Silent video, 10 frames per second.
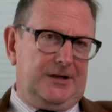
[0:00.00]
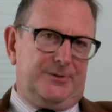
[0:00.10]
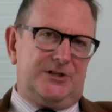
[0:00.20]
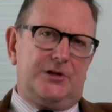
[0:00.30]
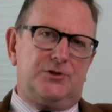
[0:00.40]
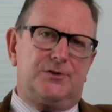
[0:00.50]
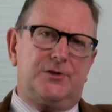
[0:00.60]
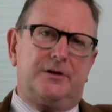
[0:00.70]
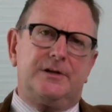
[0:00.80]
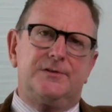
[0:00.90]
third limitation,
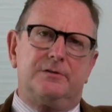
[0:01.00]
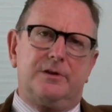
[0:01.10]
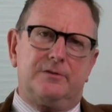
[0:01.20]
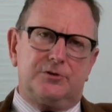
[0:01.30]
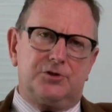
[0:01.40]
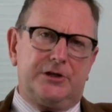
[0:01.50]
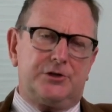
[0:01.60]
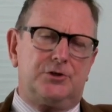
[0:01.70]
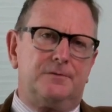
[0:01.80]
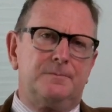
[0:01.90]
sorry, is that the
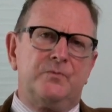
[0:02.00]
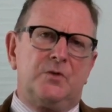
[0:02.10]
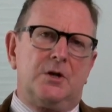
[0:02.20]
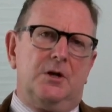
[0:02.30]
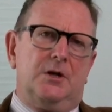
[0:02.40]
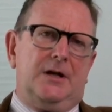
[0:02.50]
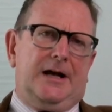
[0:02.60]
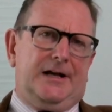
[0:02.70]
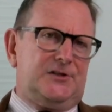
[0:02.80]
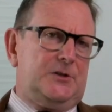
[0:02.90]
restriction
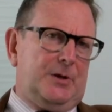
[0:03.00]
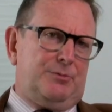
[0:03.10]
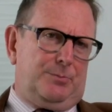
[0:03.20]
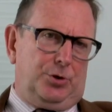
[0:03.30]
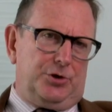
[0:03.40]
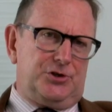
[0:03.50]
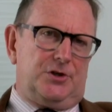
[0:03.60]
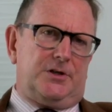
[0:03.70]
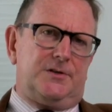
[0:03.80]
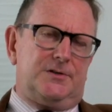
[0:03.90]
has to be
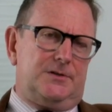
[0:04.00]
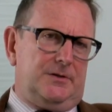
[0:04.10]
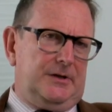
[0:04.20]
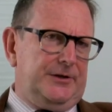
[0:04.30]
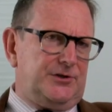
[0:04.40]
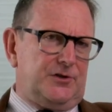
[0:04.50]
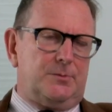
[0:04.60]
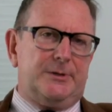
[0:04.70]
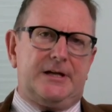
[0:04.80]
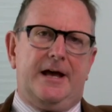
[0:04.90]
proportionate to the
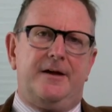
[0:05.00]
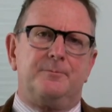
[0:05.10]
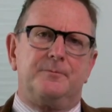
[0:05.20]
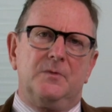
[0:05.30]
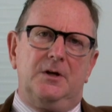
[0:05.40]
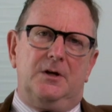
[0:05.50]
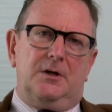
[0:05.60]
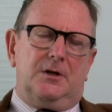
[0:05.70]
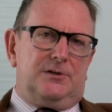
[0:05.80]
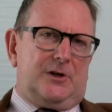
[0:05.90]
legitimate aim.
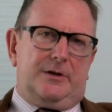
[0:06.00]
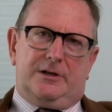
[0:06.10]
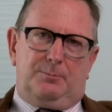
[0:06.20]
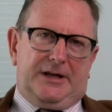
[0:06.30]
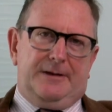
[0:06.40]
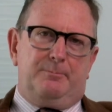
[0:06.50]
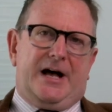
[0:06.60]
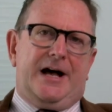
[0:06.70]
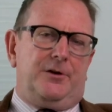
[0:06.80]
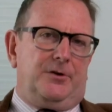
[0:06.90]
So a complete
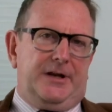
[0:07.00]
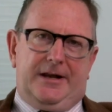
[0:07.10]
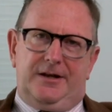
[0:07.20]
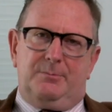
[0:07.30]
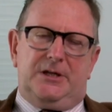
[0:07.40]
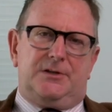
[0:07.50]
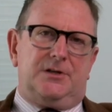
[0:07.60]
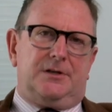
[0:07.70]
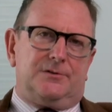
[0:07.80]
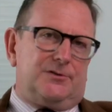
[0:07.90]
ban on any
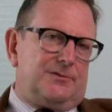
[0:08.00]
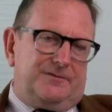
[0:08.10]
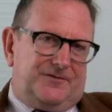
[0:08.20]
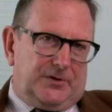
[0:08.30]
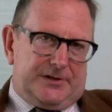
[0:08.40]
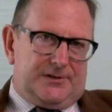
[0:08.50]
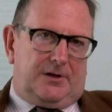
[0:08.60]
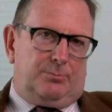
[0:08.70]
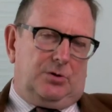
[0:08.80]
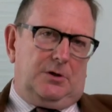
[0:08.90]
meetings, for
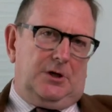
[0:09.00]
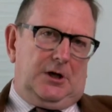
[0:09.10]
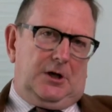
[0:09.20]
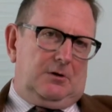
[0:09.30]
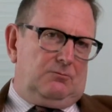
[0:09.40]
example,